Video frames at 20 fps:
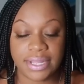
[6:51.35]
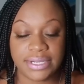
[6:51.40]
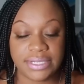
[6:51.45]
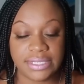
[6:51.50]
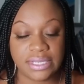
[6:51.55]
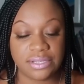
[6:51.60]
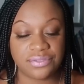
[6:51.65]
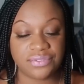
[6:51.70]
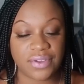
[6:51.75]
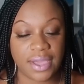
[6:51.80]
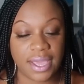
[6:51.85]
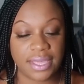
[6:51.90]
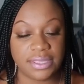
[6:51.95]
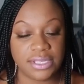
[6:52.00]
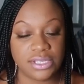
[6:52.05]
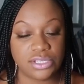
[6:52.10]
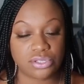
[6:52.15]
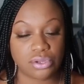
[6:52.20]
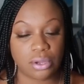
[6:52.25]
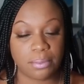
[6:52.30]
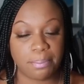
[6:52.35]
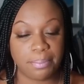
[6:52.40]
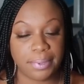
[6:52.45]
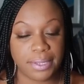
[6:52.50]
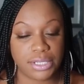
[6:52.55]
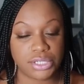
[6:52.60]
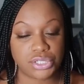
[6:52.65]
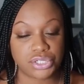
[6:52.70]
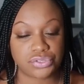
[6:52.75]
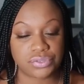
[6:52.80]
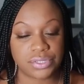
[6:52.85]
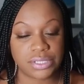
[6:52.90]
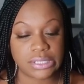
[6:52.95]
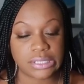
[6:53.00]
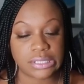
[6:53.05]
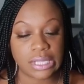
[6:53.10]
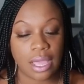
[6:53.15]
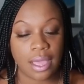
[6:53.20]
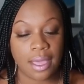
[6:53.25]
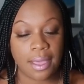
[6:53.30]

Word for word: I did find these on Pinterest,